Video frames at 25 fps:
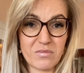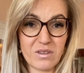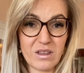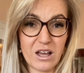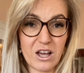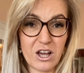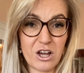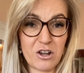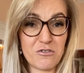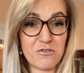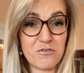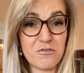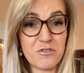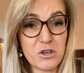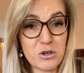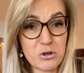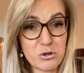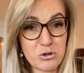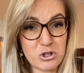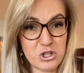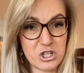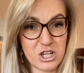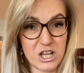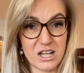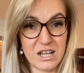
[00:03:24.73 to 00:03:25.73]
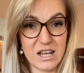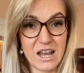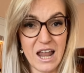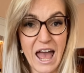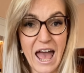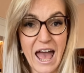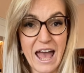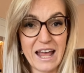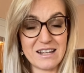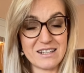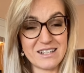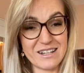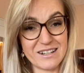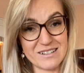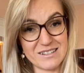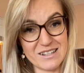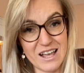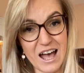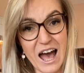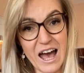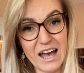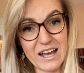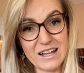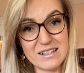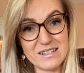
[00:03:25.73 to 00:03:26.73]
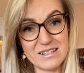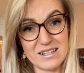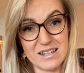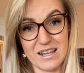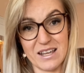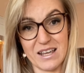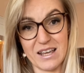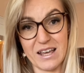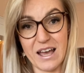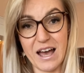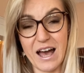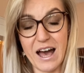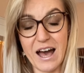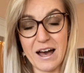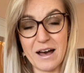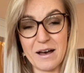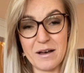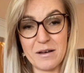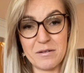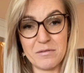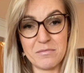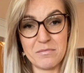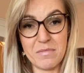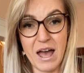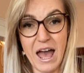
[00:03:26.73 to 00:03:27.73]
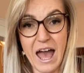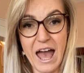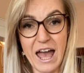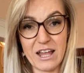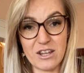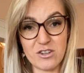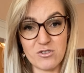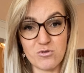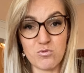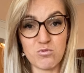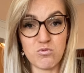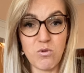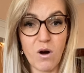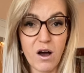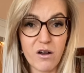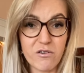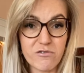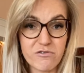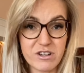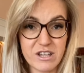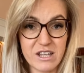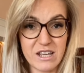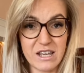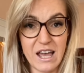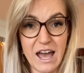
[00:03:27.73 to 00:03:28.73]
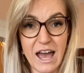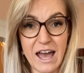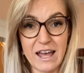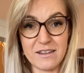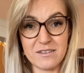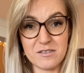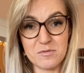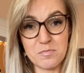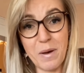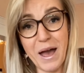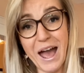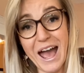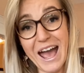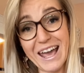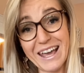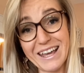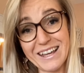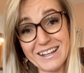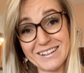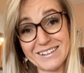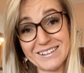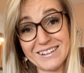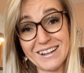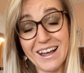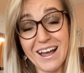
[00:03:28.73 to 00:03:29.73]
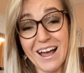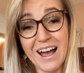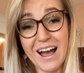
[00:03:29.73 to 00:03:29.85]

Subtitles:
confusion and anxiety and worry and pain,